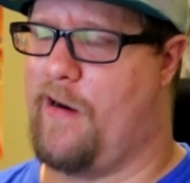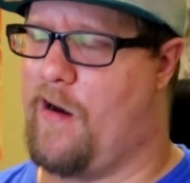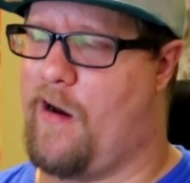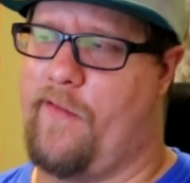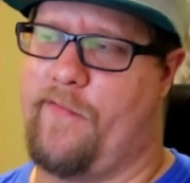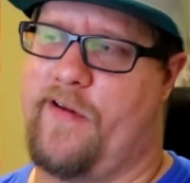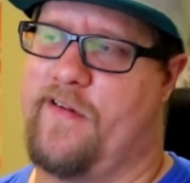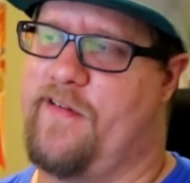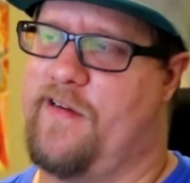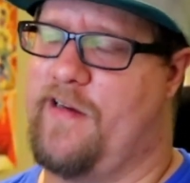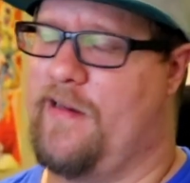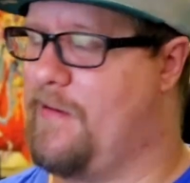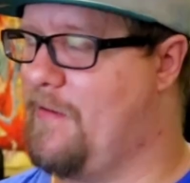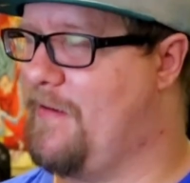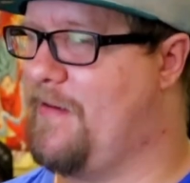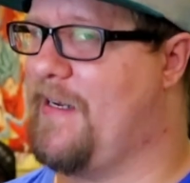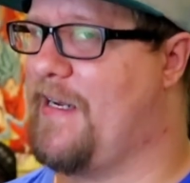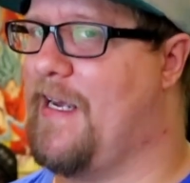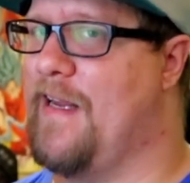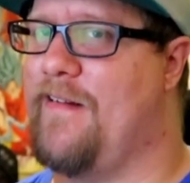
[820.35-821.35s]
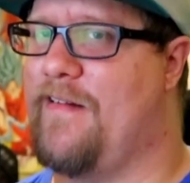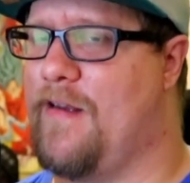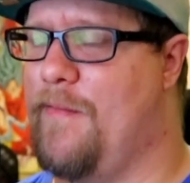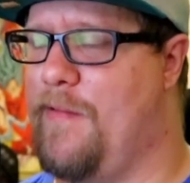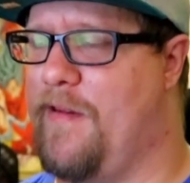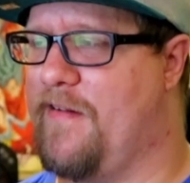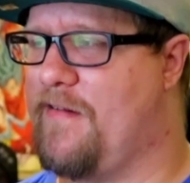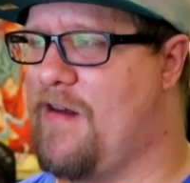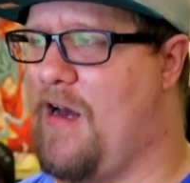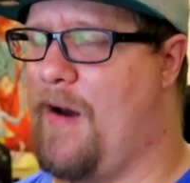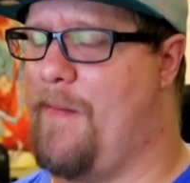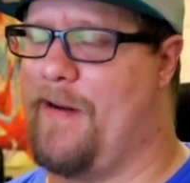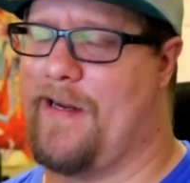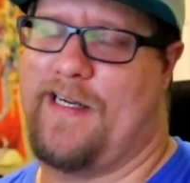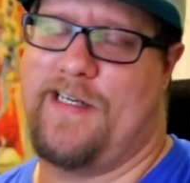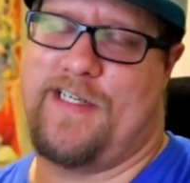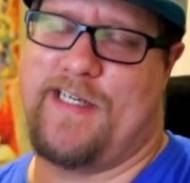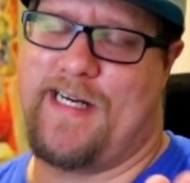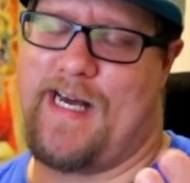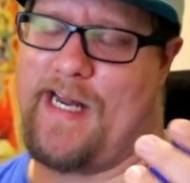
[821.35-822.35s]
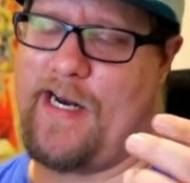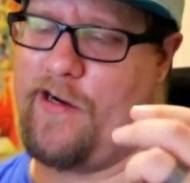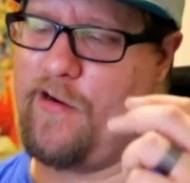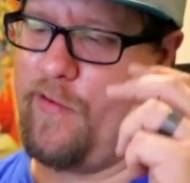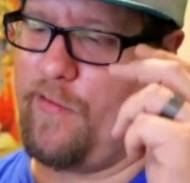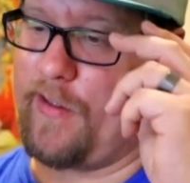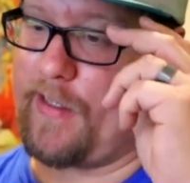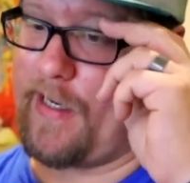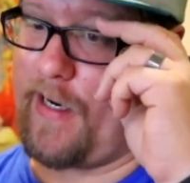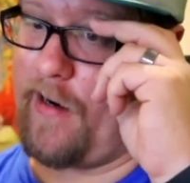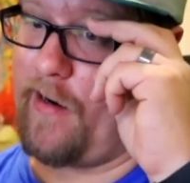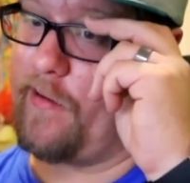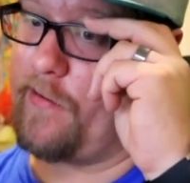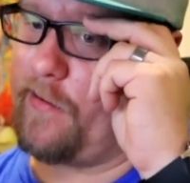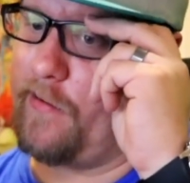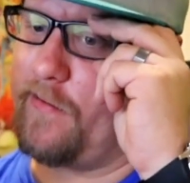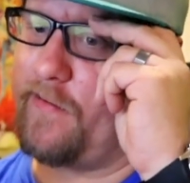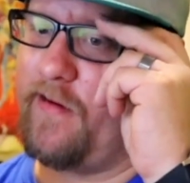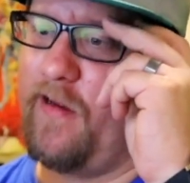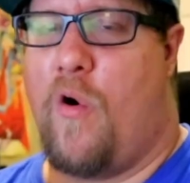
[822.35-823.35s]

obviously, to get some of this comedy, because you got to know the characters.